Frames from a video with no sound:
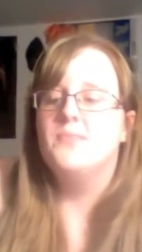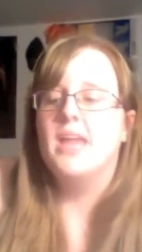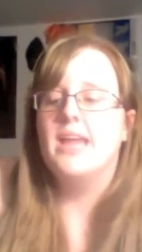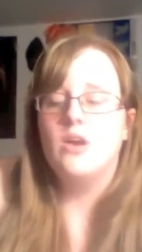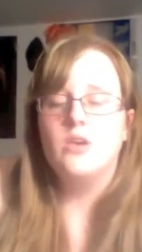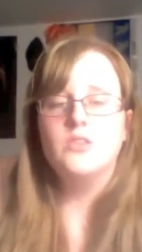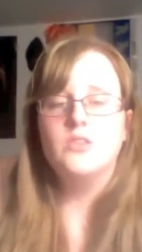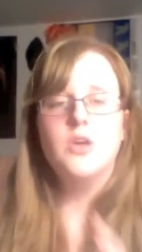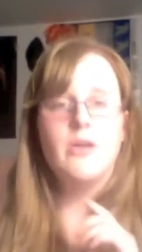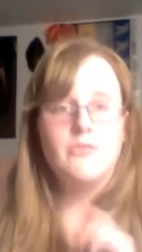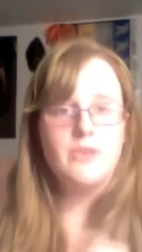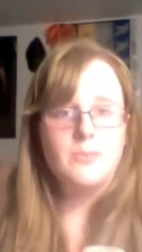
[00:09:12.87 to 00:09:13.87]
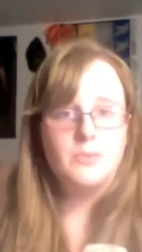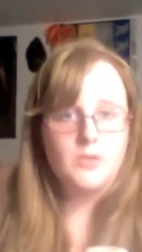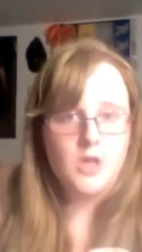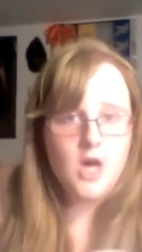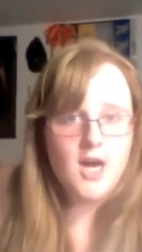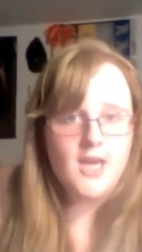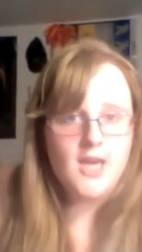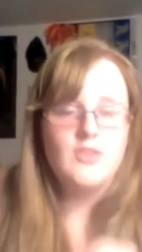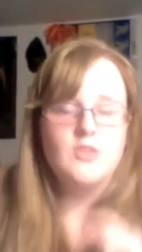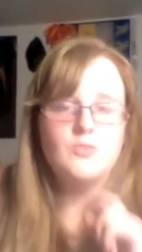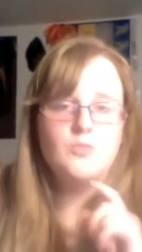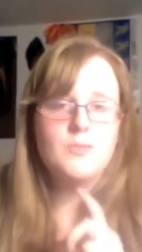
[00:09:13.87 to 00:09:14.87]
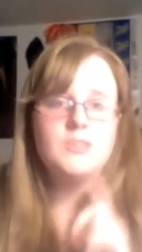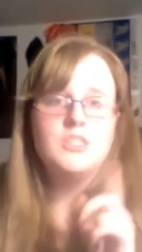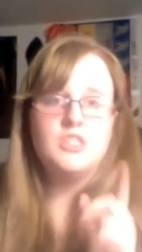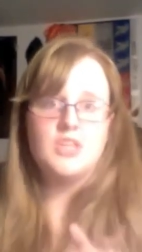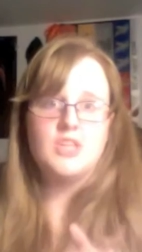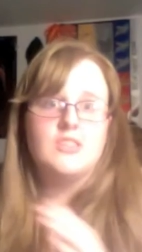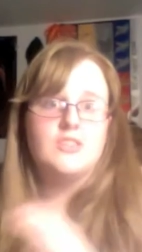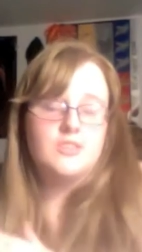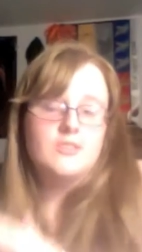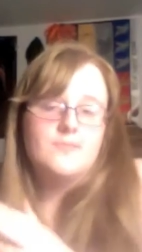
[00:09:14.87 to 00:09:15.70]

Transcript: And also, I read a blog, and this woman suggests